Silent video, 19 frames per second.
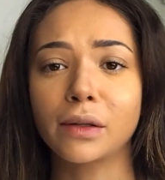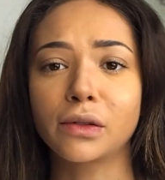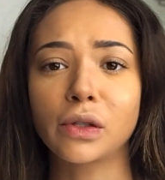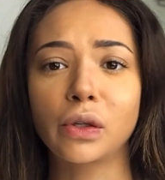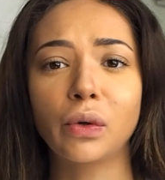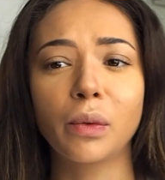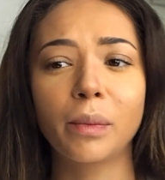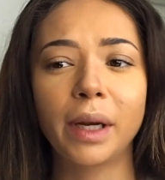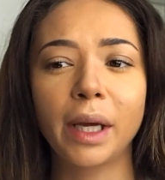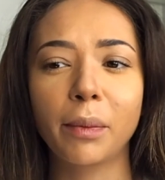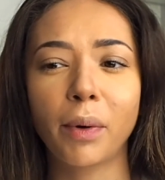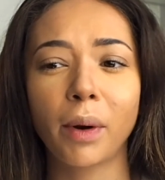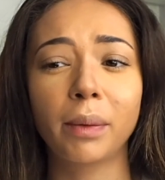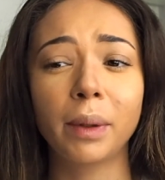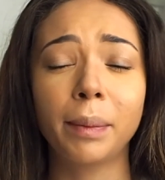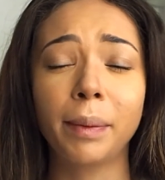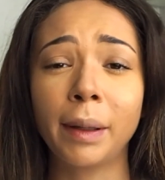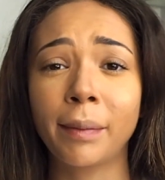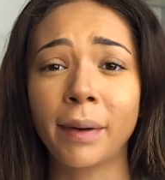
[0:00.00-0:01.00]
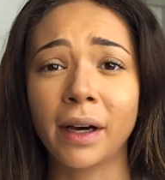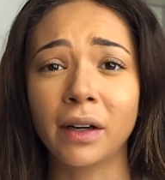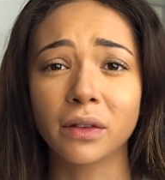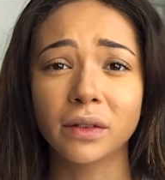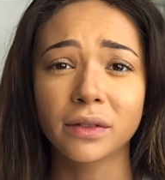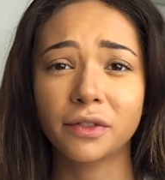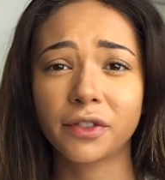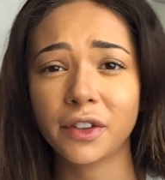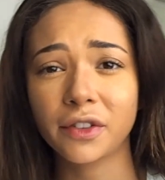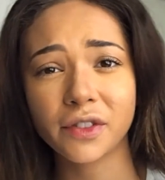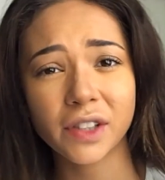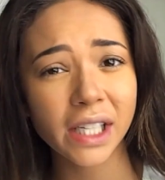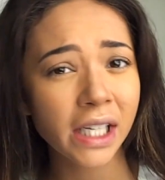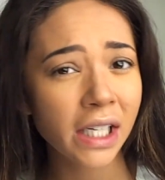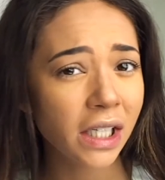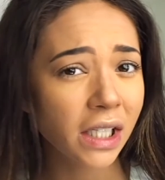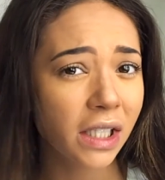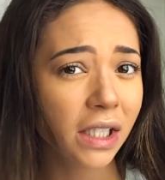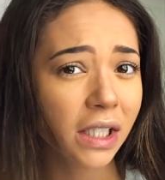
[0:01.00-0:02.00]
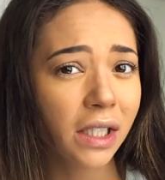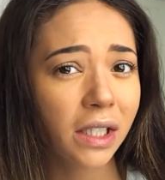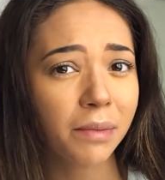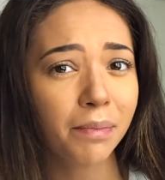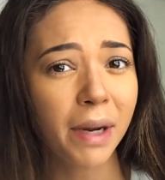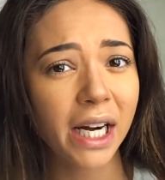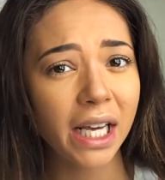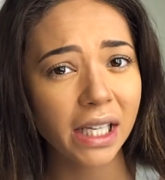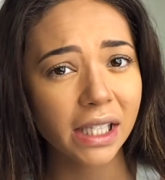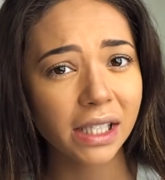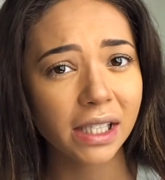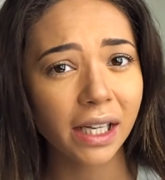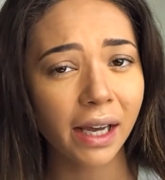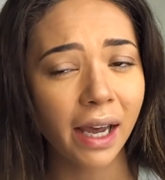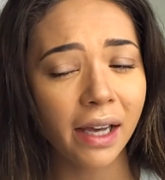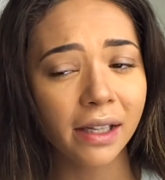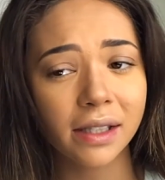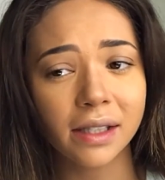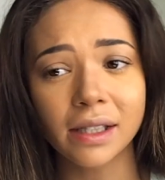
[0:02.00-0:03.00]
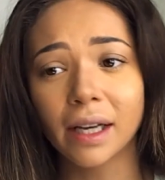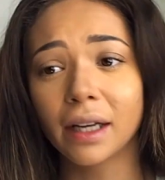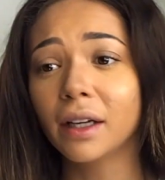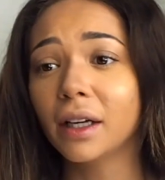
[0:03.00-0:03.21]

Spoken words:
So normally it'd probably be about 15 minutes, I guess.